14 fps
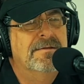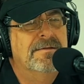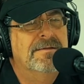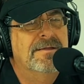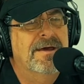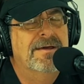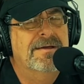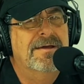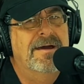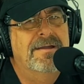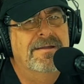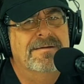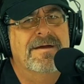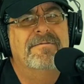That
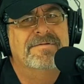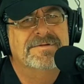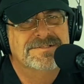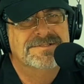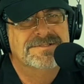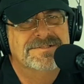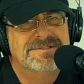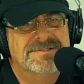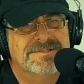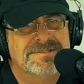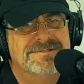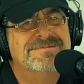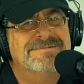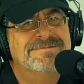kind of covers
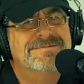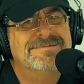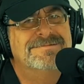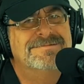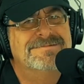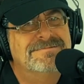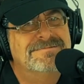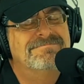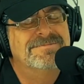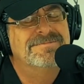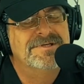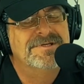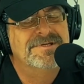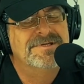several of y'all out
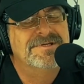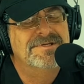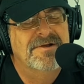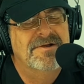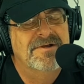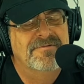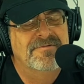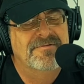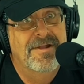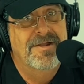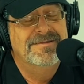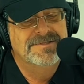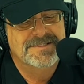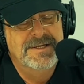there. Just trust me.
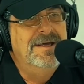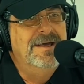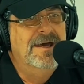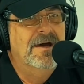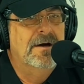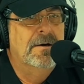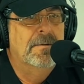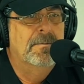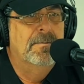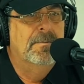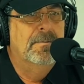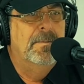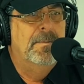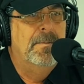
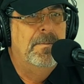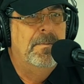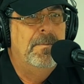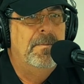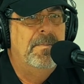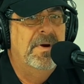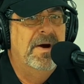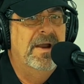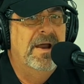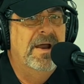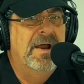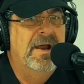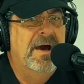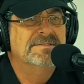But I
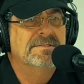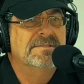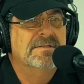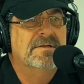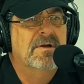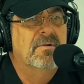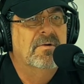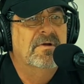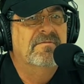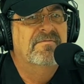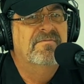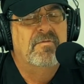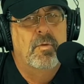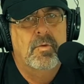wasn't going
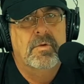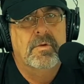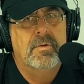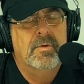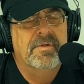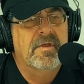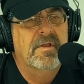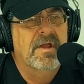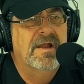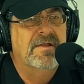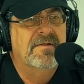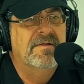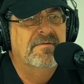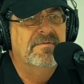forward with a lot
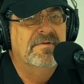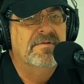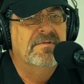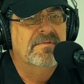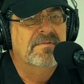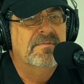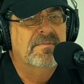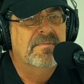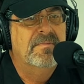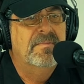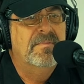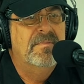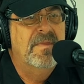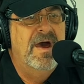of different
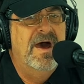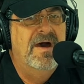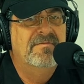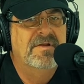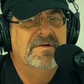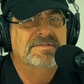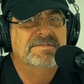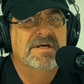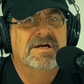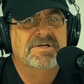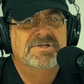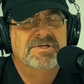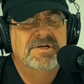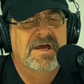avenues that I
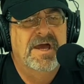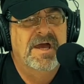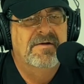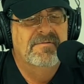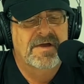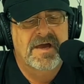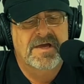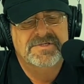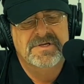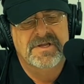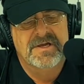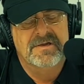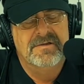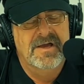should have. Like I should
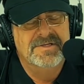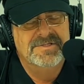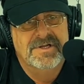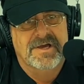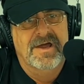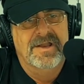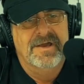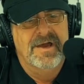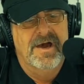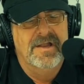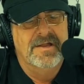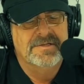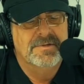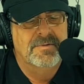have gone to
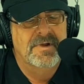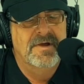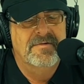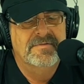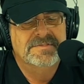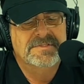college or whatever.